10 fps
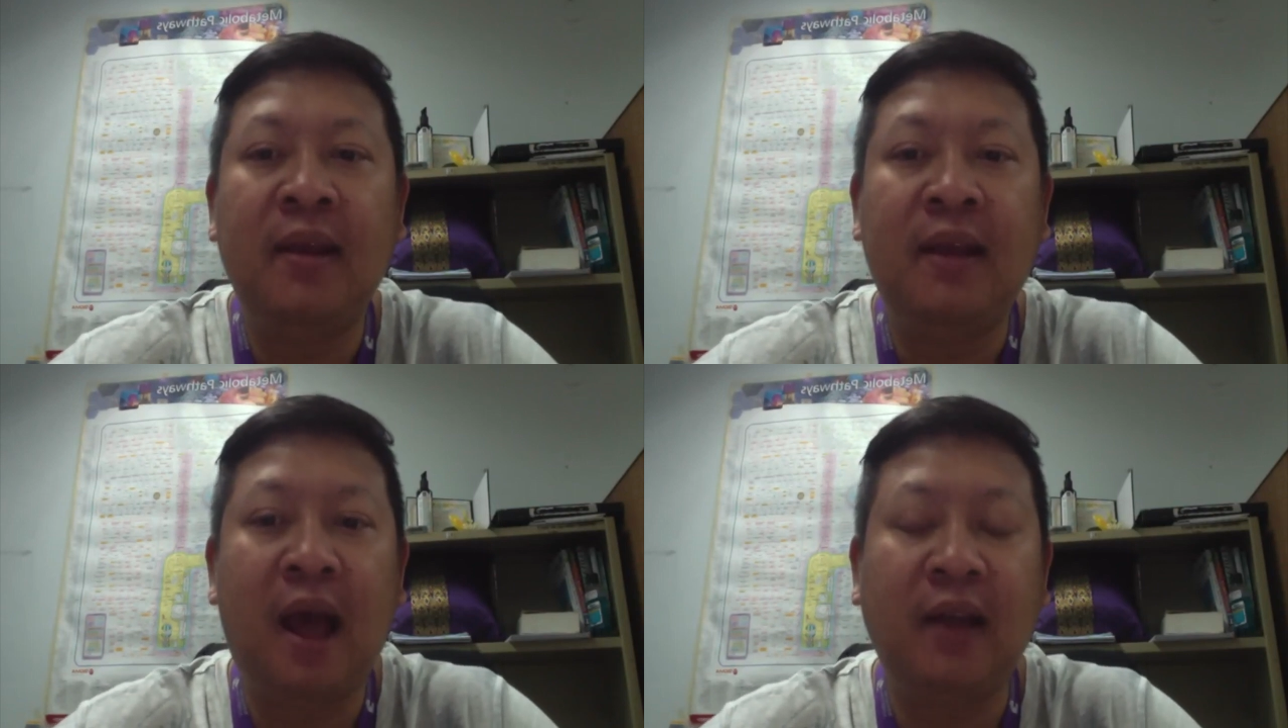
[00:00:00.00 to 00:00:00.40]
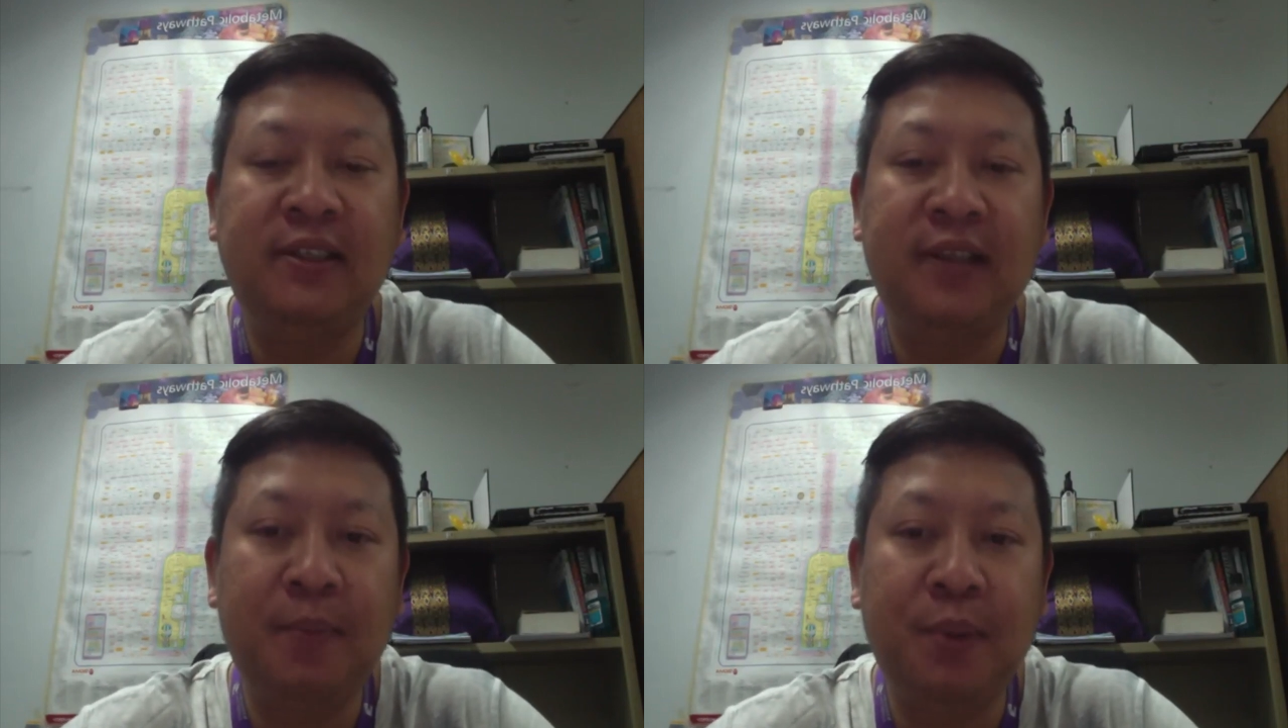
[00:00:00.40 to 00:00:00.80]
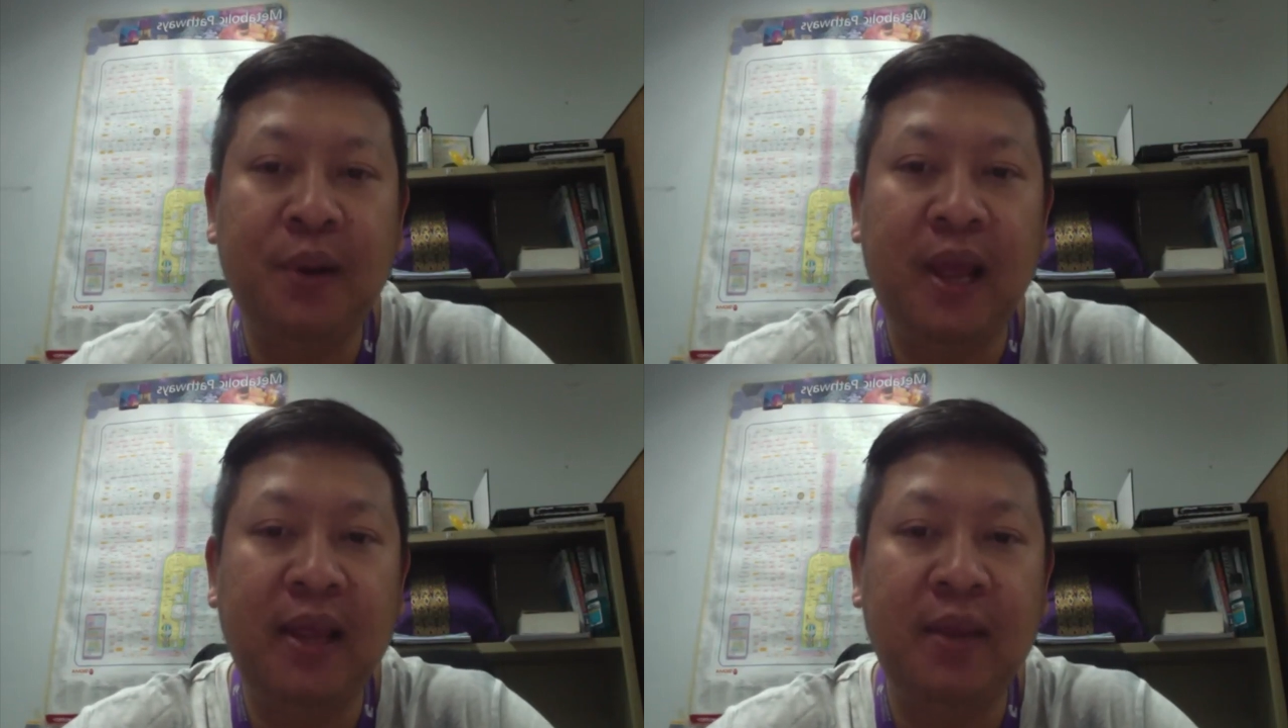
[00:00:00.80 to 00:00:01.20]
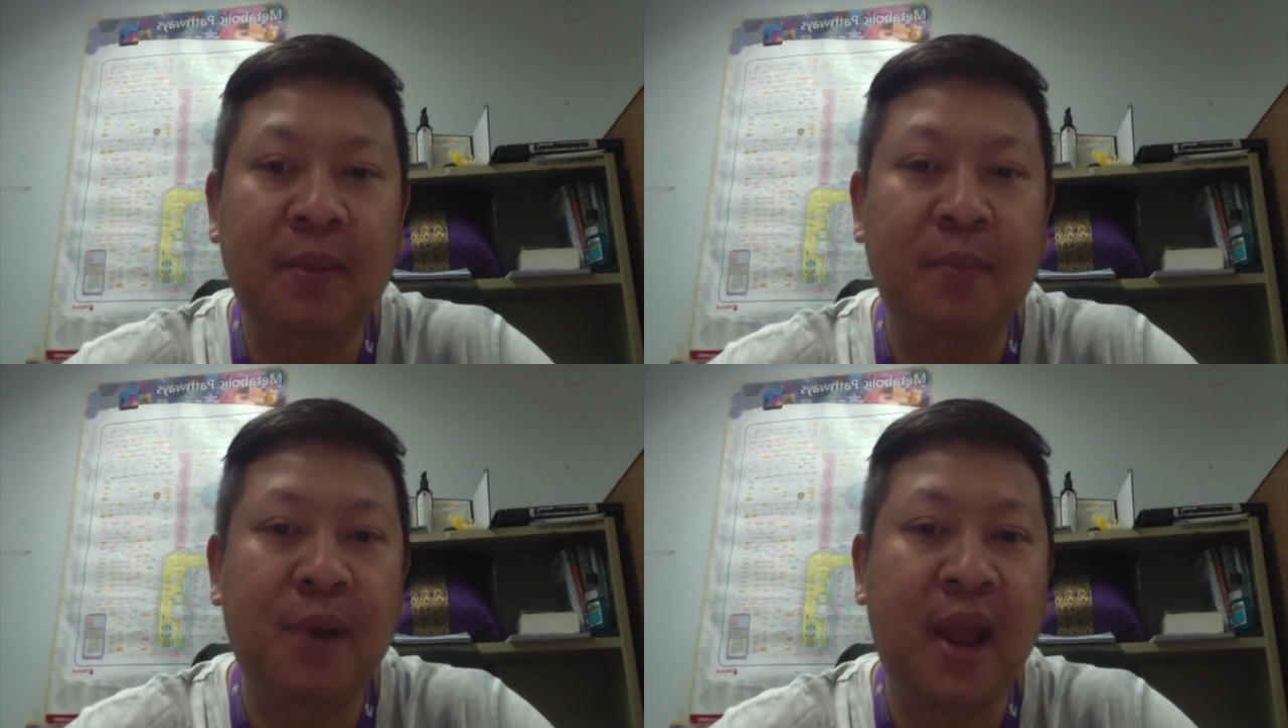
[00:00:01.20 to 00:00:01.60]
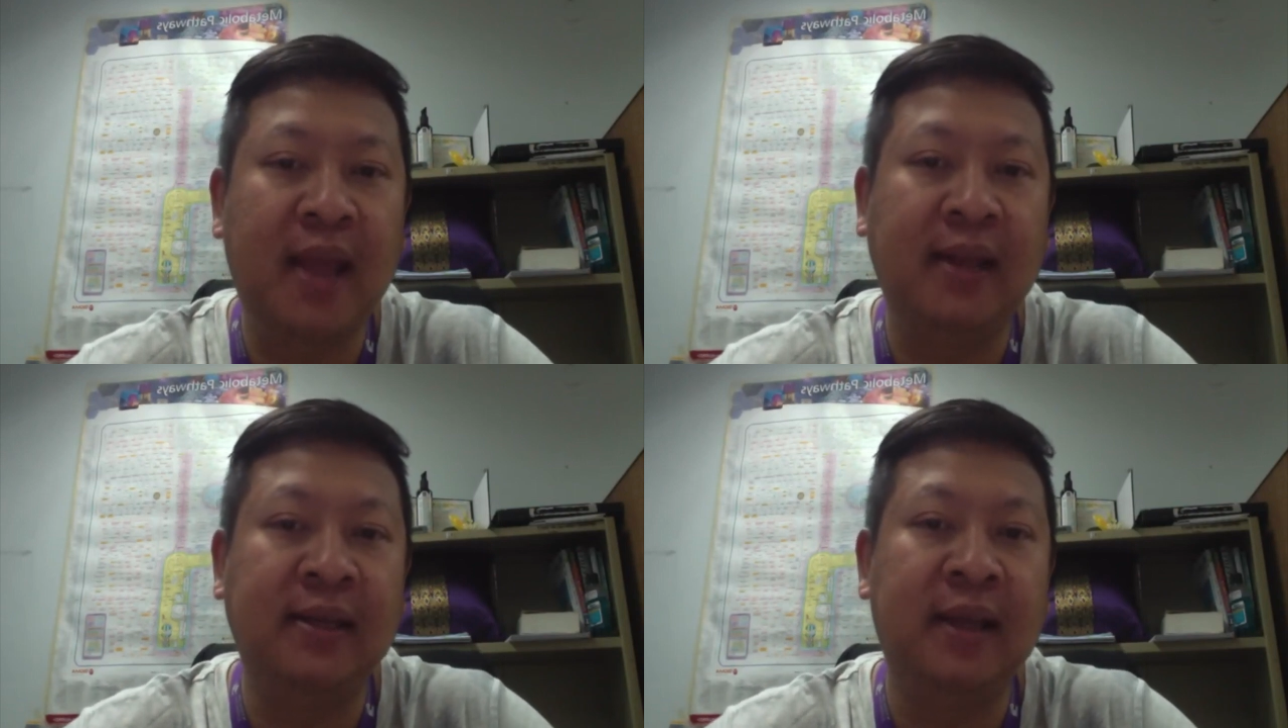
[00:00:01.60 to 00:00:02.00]
There are double-layer
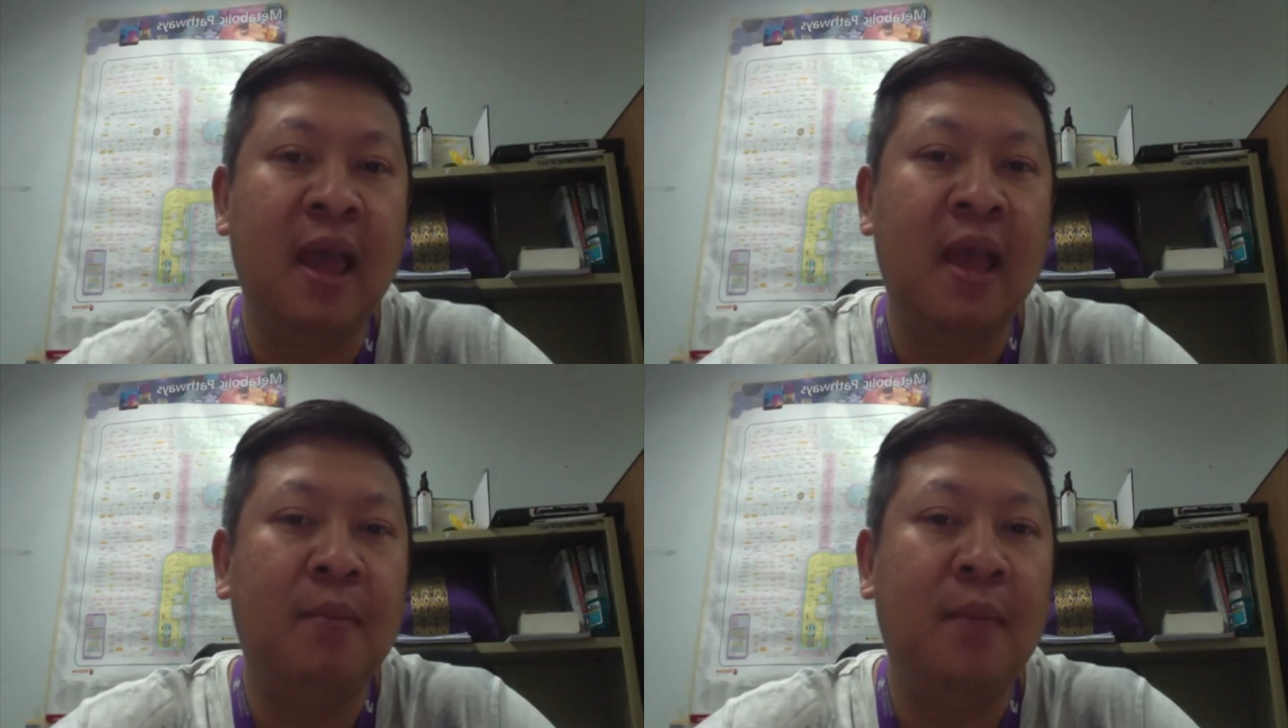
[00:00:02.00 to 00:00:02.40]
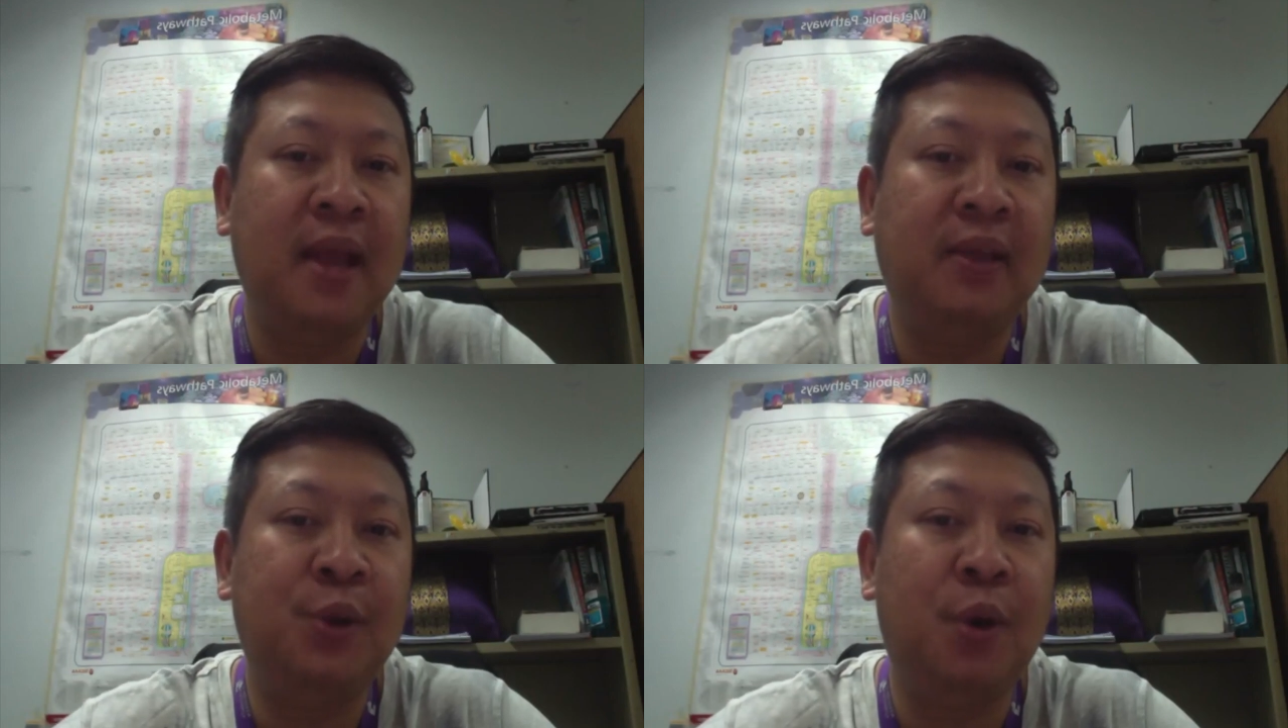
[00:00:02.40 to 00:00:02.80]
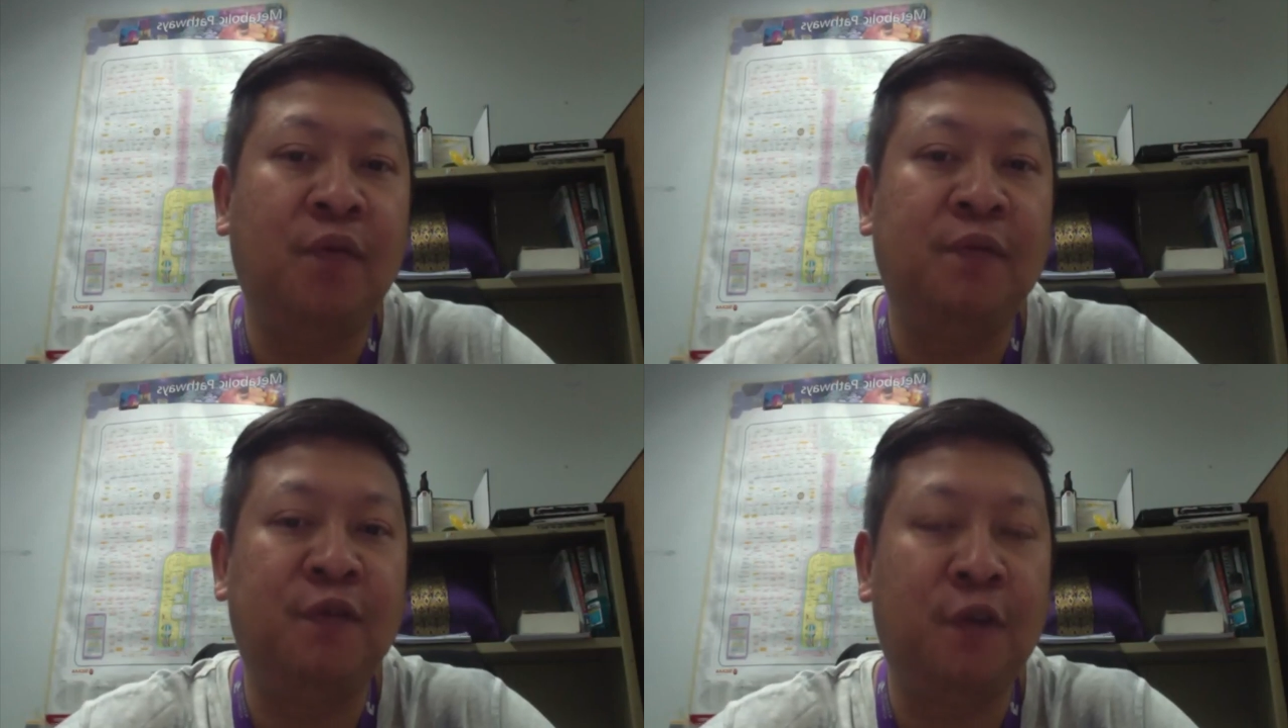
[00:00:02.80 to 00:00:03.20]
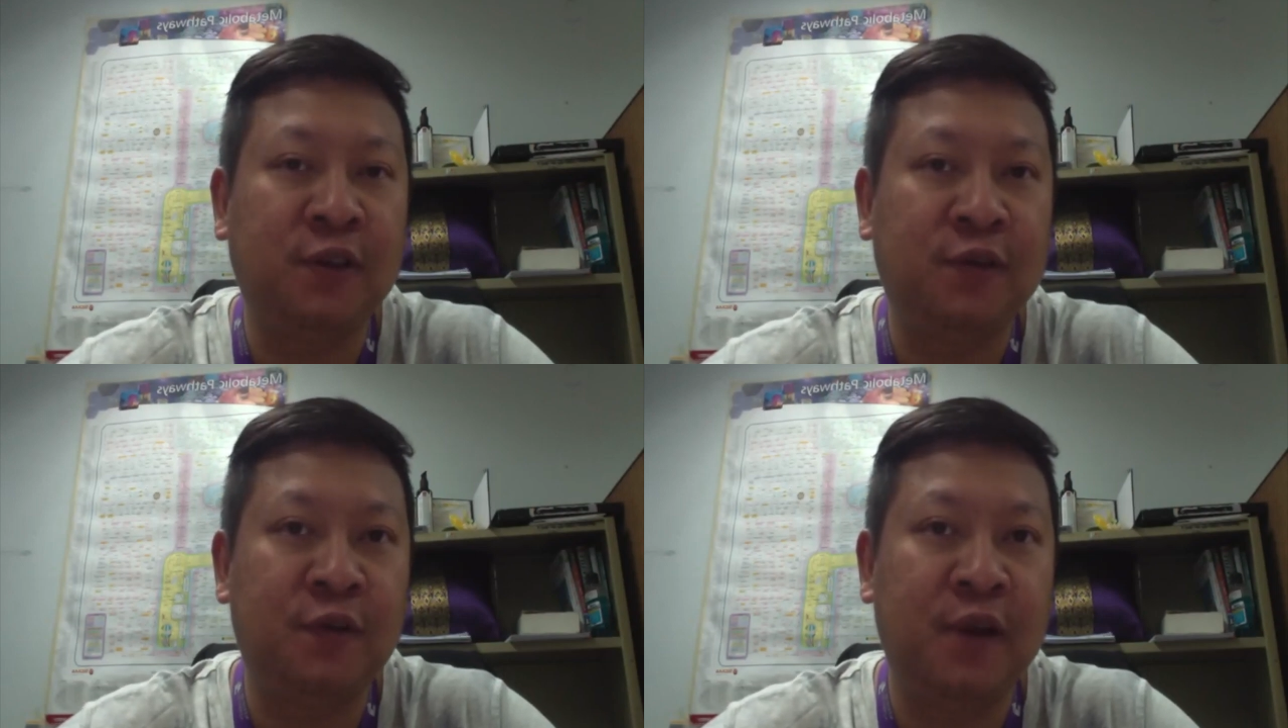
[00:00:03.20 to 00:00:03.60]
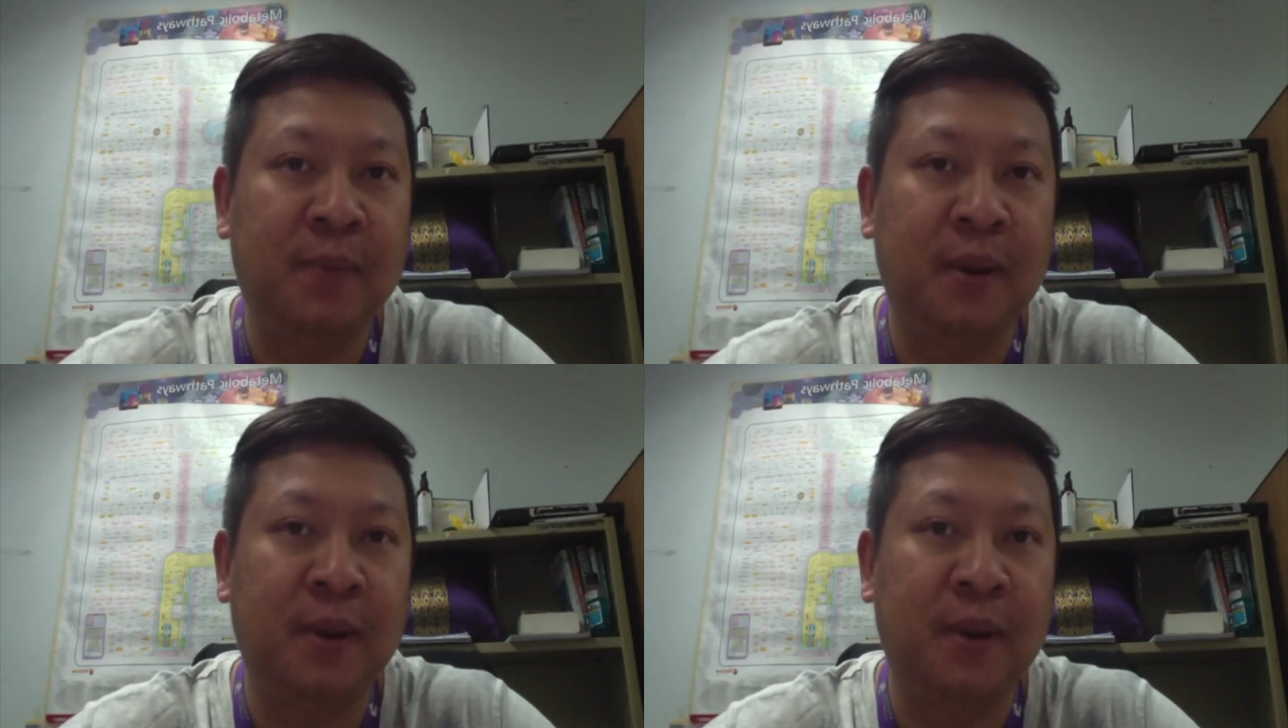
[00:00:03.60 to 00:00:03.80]
membrane made of phospholipid